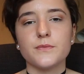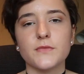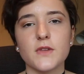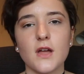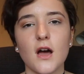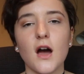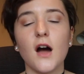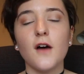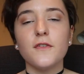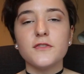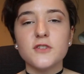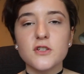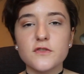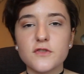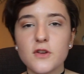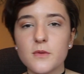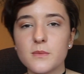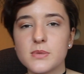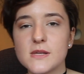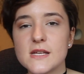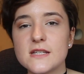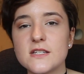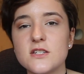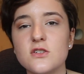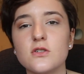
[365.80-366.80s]
After you've
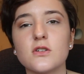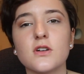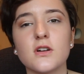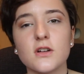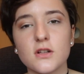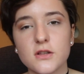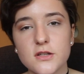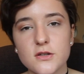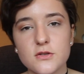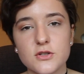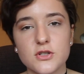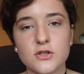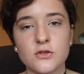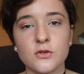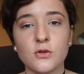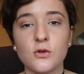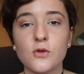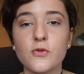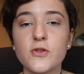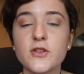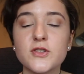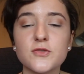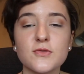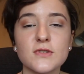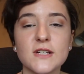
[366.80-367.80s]
completed your conclusion, all
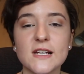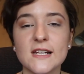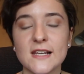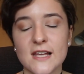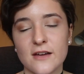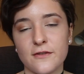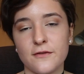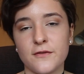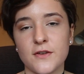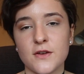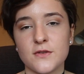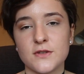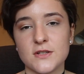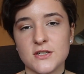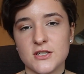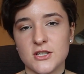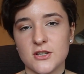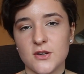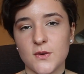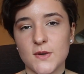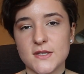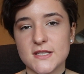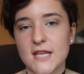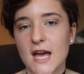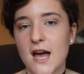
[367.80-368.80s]
that's really left for you to do
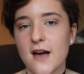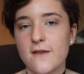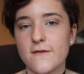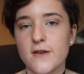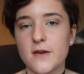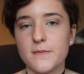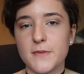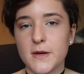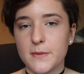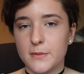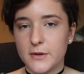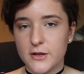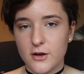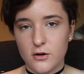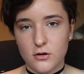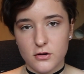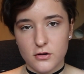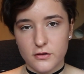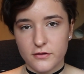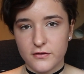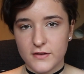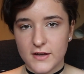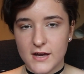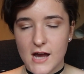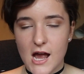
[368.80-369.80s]
is have a
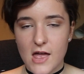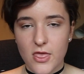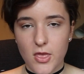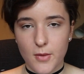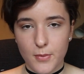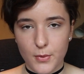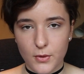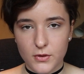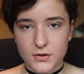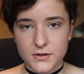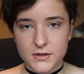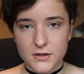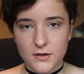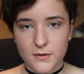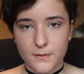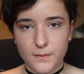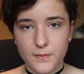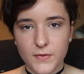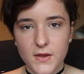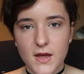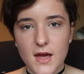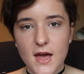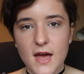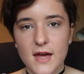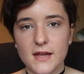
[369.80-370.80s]
bibliography at the bottom.
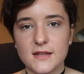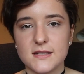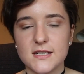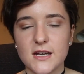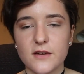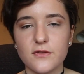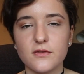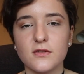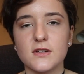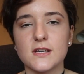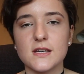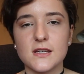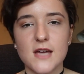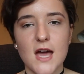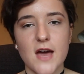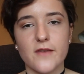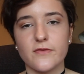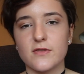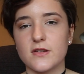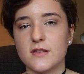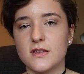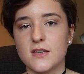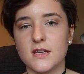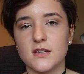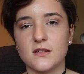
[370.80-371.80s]
Definitely
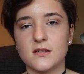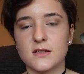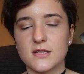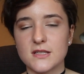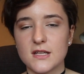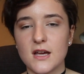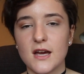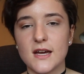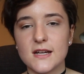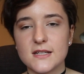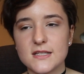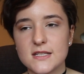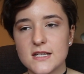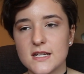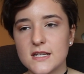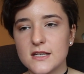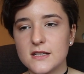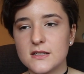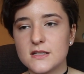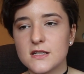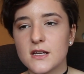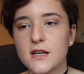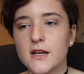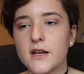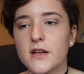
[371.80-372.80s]
everything
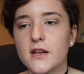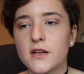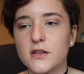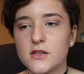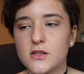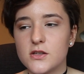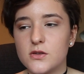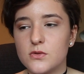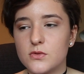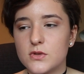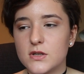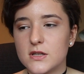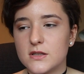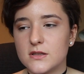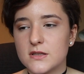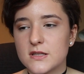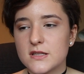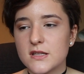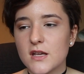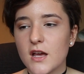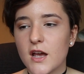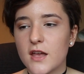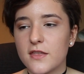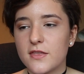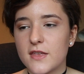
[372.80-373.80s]
cited. You can
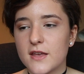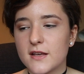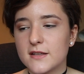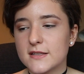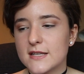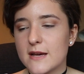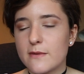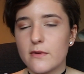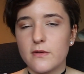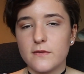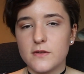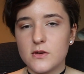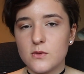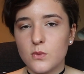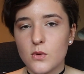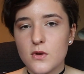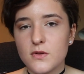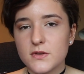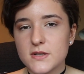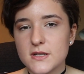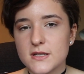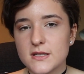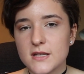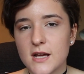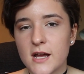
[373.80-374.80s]
cite things however you want
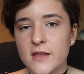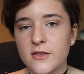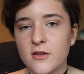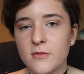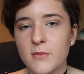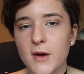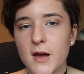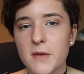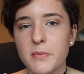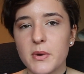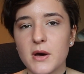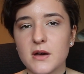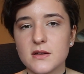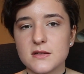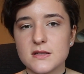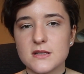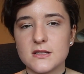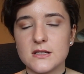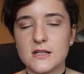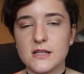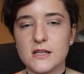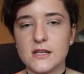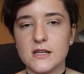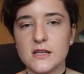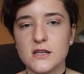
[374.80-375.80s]
to cite them. I
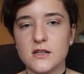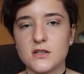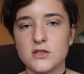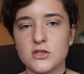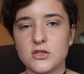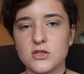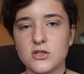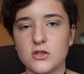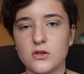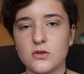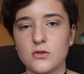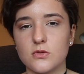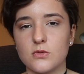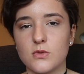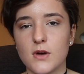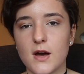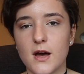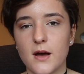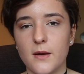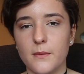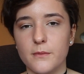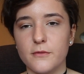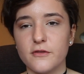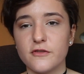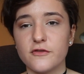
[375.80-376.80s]
personally do
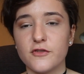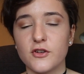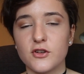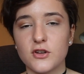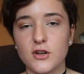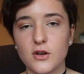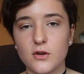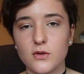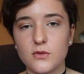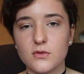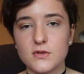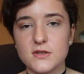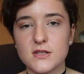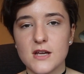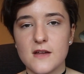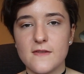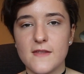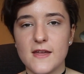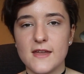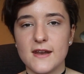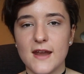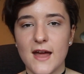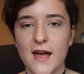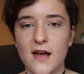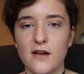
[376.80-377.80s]
footnotes and
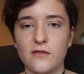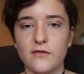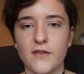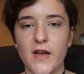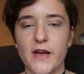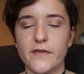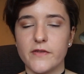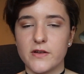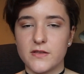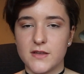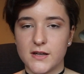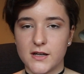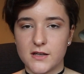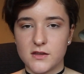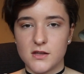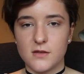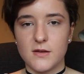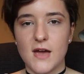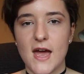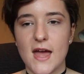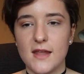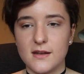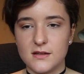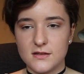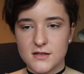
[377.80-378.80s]
then have everything at
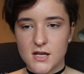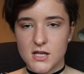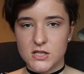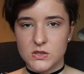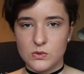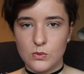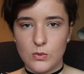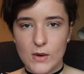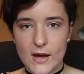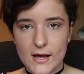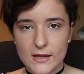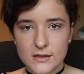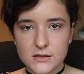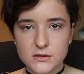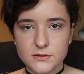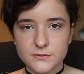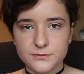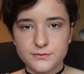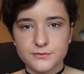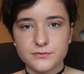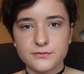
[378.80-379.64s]
the end as well.